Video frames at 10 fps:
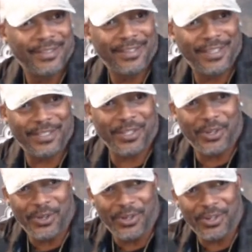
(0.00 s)
these are
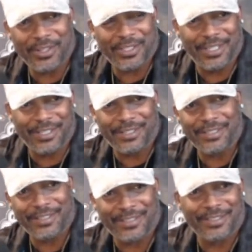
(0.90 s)
whores. These
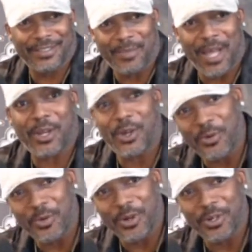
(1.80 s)
is my
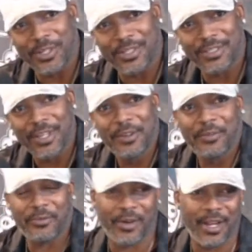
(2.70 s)
coworkers,
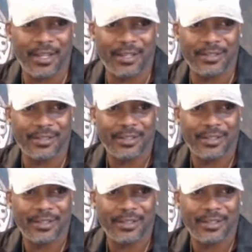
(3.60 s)
friends.